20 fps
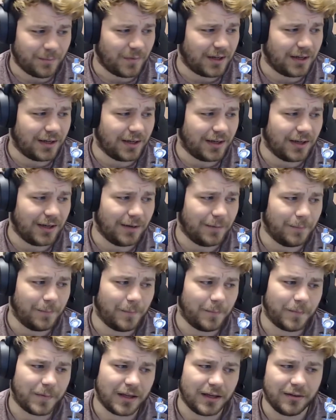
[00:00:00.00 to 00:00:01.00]

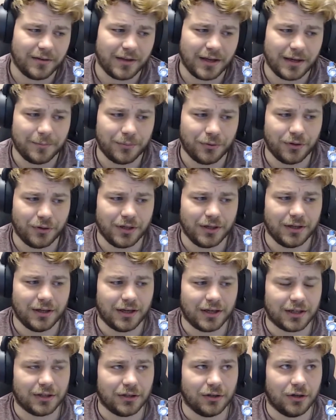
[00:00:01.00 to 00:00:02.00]
And at that point,
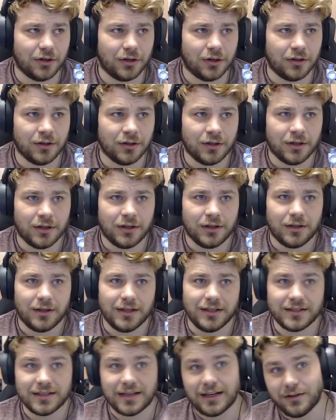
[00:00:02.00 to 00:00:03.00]
I got
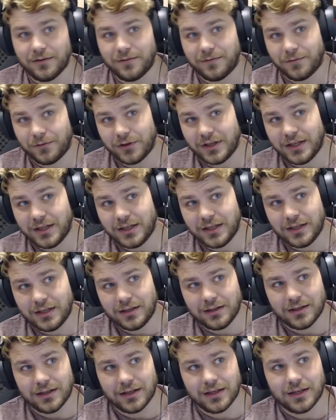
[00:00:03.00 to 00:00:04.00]
into Halo
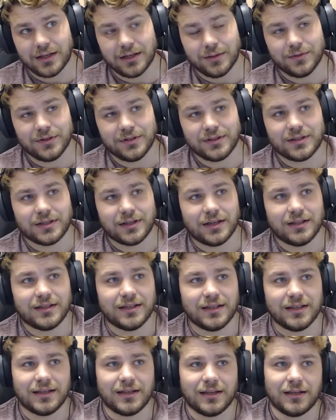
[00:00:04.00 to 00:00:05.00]
3 and started
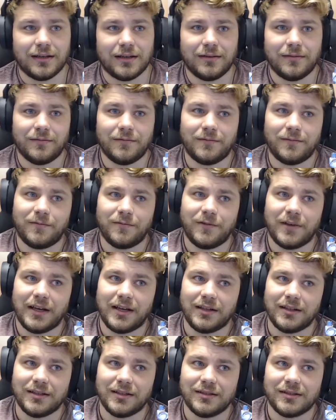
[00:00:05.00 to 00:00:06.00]
taking it
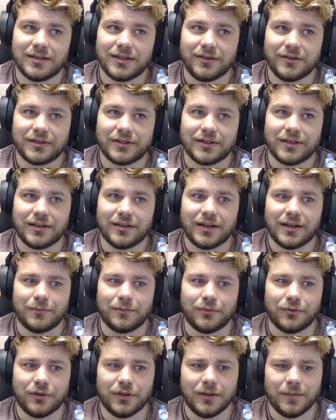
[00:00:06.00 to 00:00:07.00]
fairly seriously at
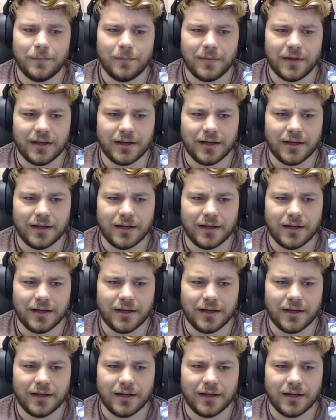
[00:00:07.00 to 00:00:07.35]
that point.